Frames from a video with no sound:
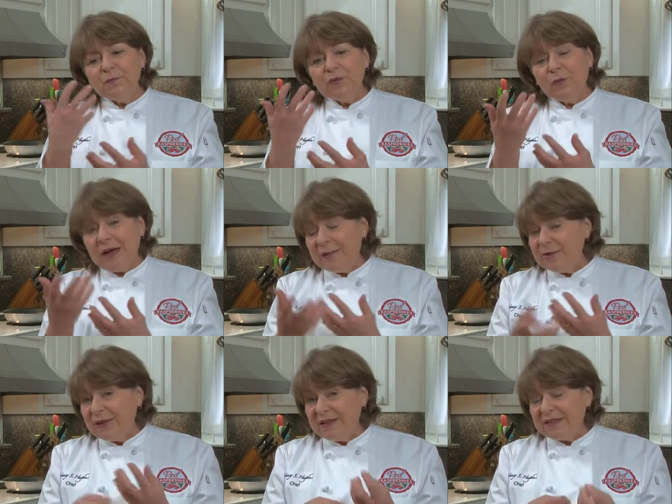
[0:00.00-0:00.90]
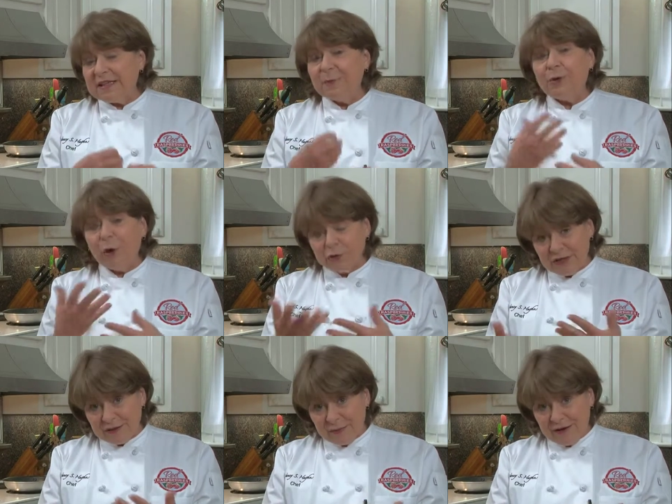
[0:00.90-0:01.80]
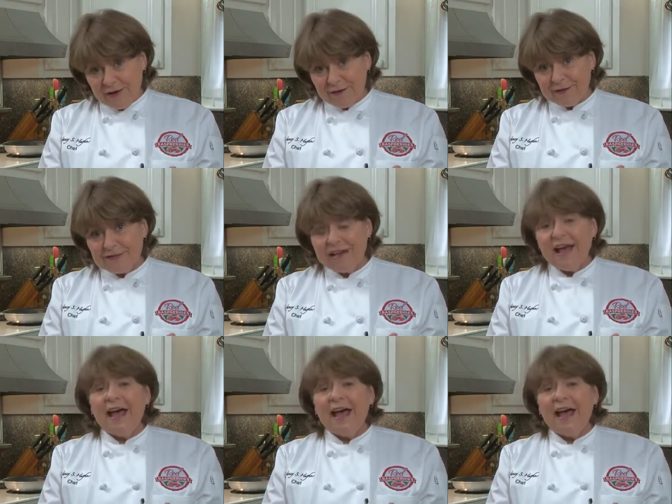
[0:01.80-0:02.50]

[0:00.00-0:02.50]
The way I'm doing this, I'm poaching the pears